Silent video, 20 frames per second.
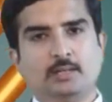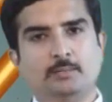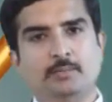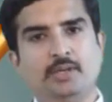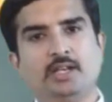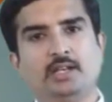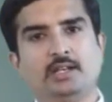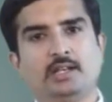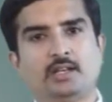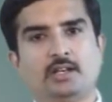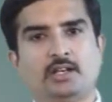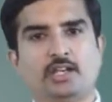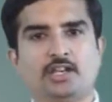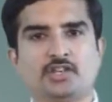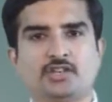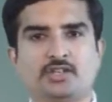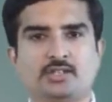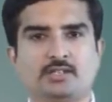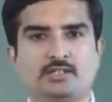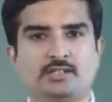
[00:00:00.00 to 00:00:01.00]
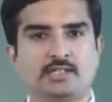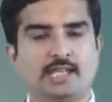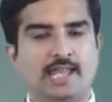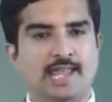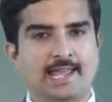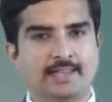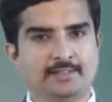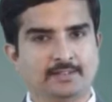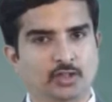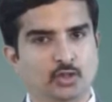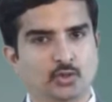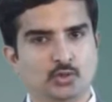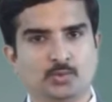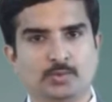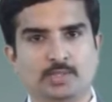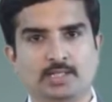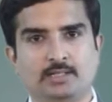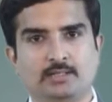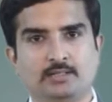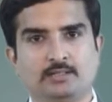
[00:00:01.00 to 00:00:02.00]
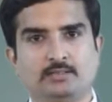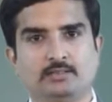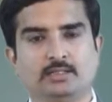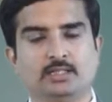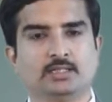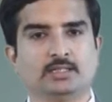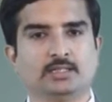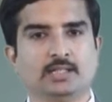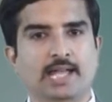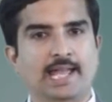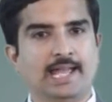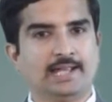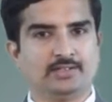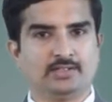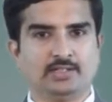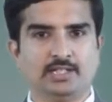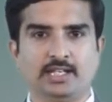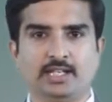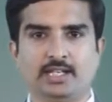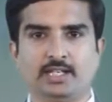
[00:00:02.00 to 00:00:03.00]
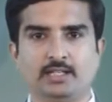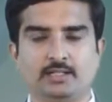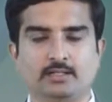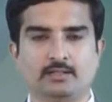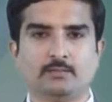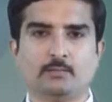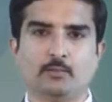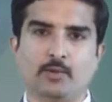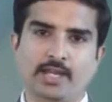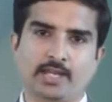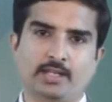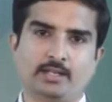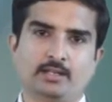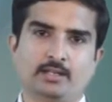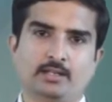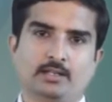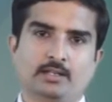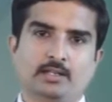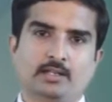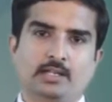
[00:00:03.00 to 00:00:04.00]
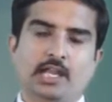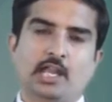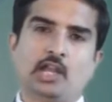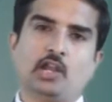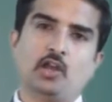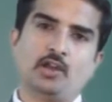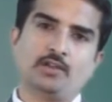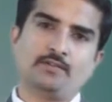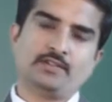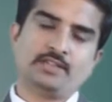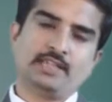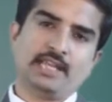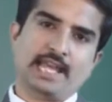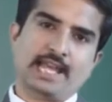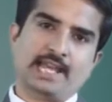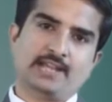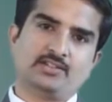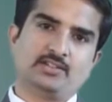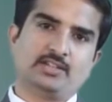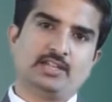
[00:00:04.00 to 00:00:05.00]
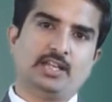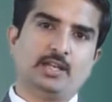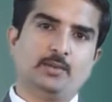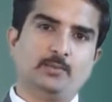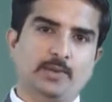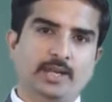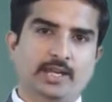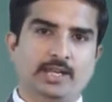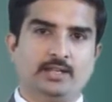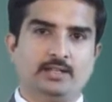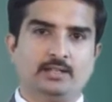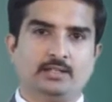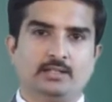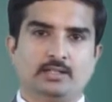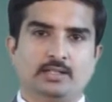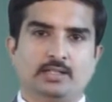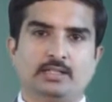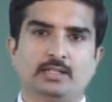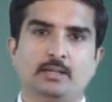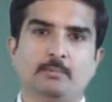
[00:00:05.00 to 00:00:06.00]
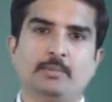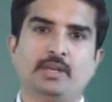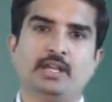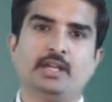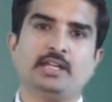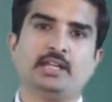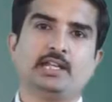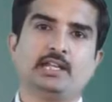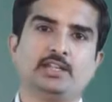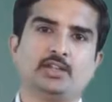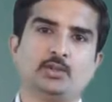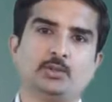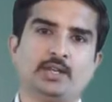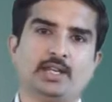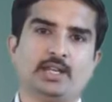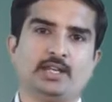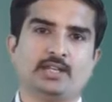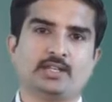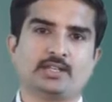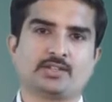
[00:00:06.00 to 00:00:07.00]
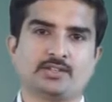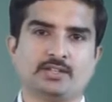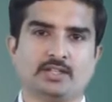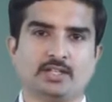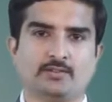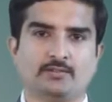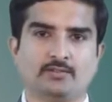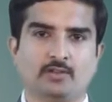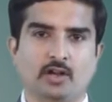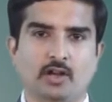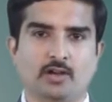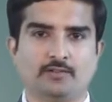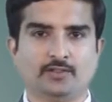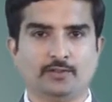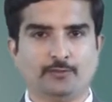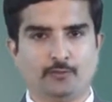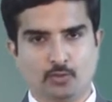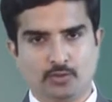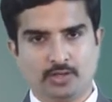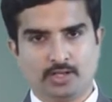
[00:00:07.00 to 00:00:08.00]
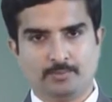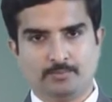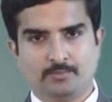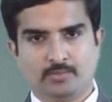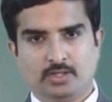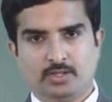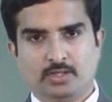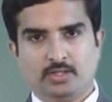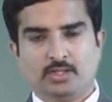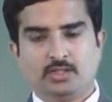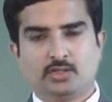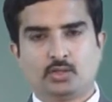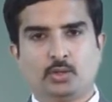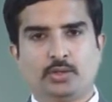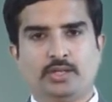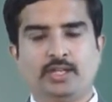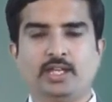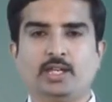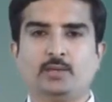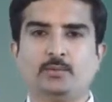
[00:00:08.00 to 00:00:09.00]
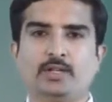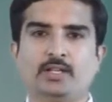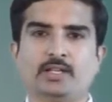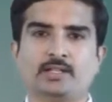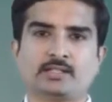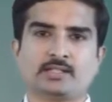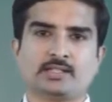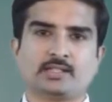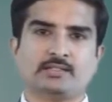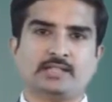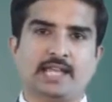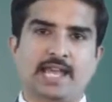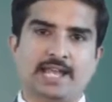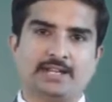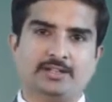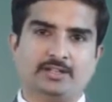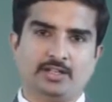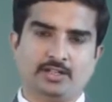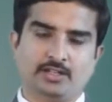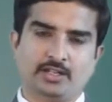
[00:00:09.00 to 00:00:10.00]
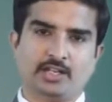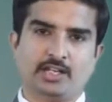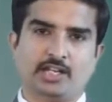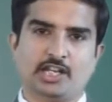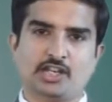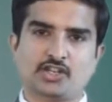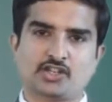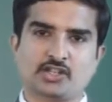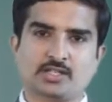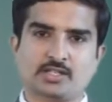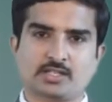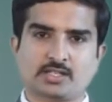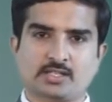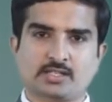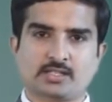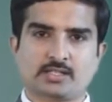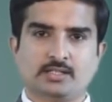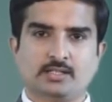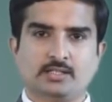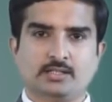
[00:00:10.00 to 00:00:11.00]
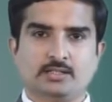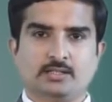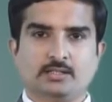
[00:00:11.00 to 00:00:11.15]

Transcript: The medial relations, as usual, the axillary vein, along with the axillary vein, the medial cutaneous nerve of the forearm. So here we discuss the anterior relations,